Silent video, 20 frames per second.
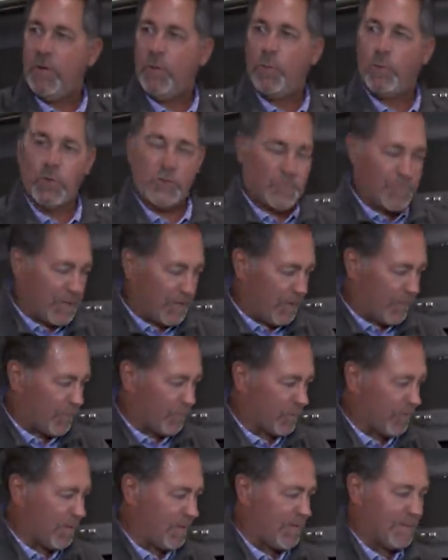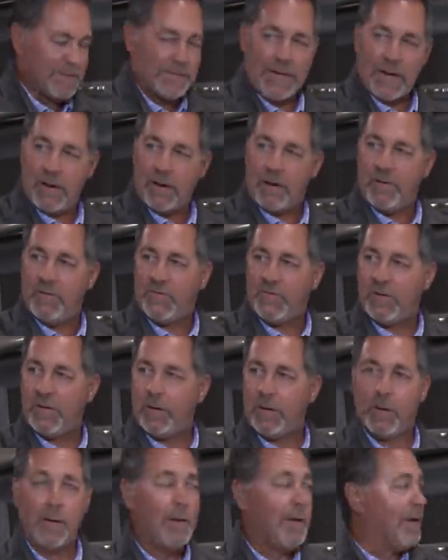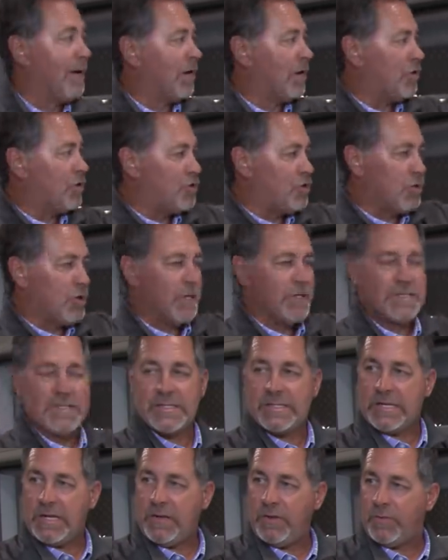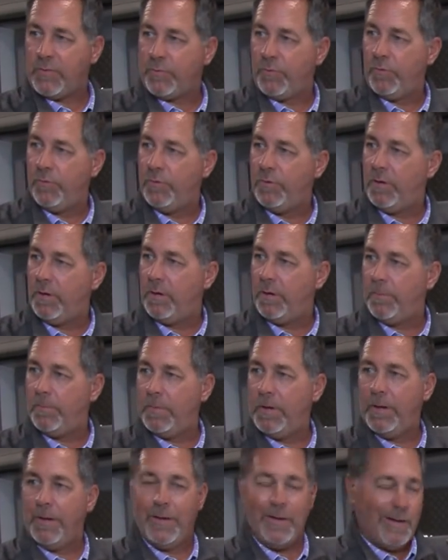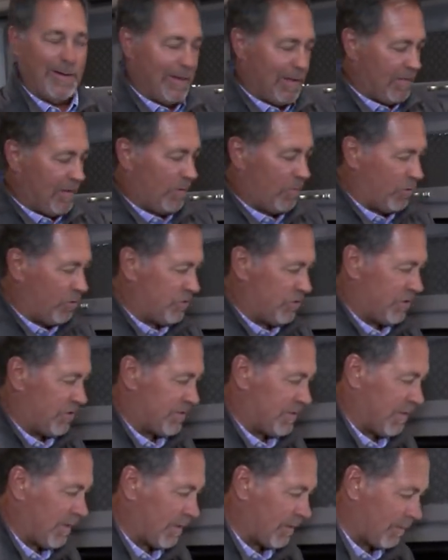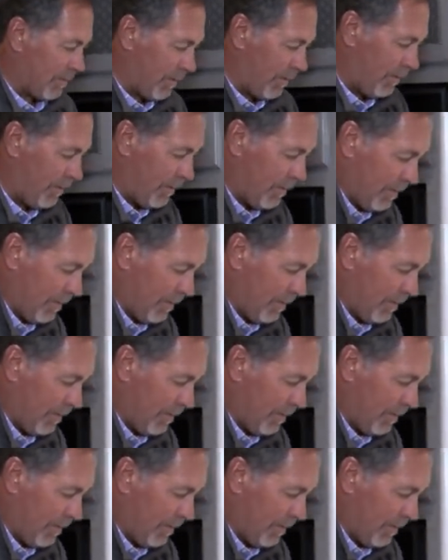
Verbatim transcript: yep. which people were getting tired of seeing. Yep. Because you could see through them and they were just ugly.